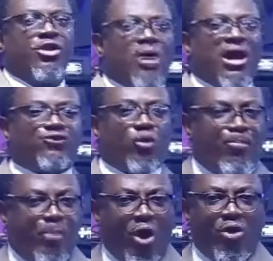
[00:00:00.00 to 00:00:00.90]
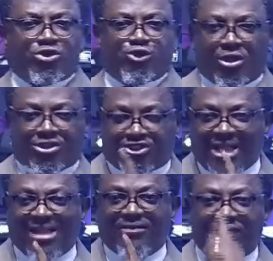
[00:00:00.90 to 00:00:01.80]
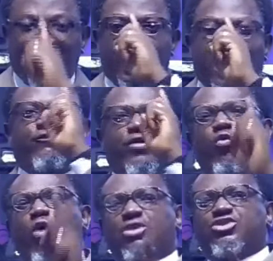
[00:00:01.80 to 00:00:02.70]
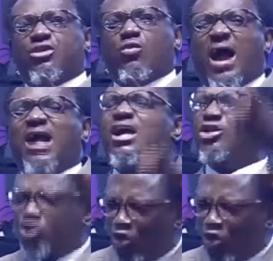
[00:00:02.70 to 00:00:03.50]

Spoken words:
you have to pose to yourself every once in a while. Do